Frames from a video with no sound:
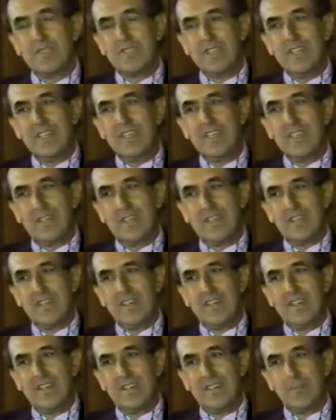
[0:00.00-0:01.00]
really
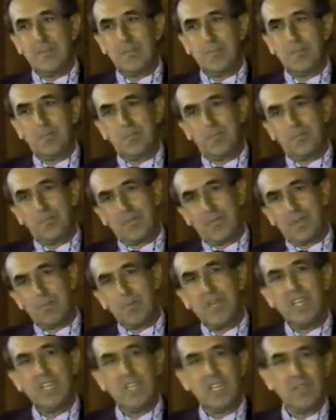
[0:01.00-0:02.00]

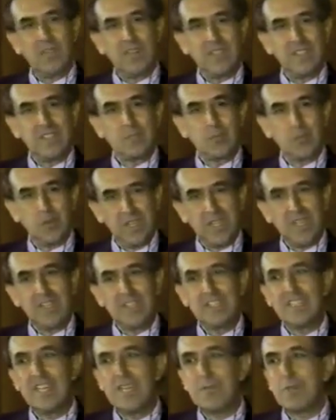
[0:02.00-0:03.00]
many differences
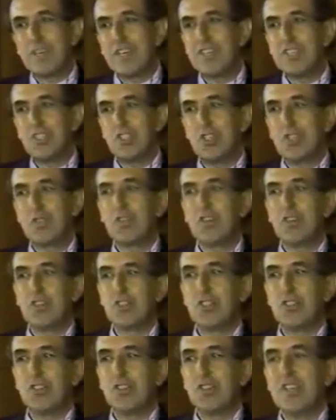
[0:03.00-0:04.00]
within the same country, of
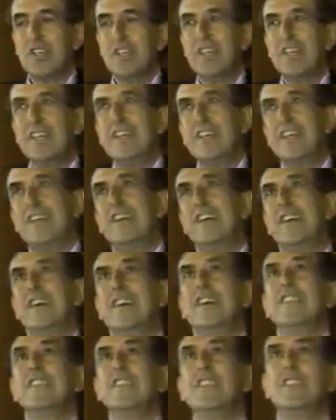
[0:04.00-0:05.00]
course. So
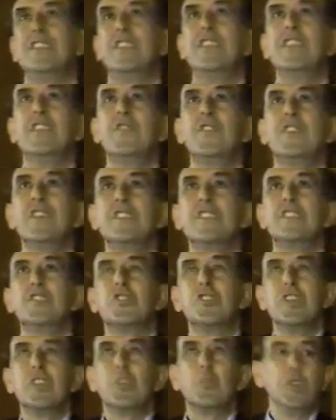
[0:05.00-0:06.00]
the differences
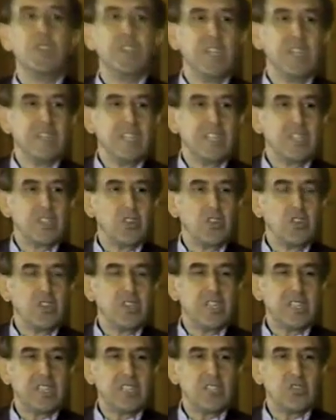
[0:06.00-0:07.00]
are within that
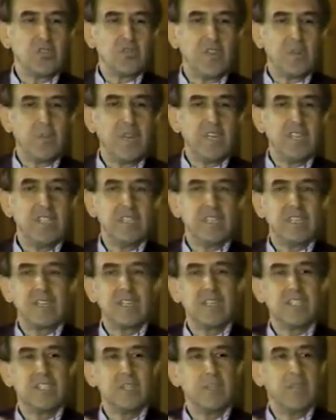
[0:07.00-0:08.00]
context of a
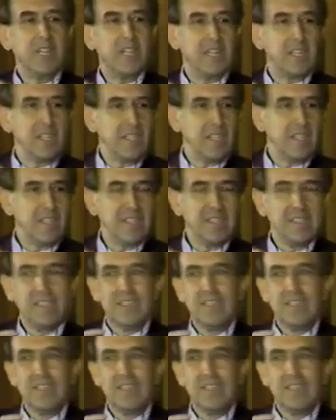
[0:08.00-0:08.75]
basic similarity.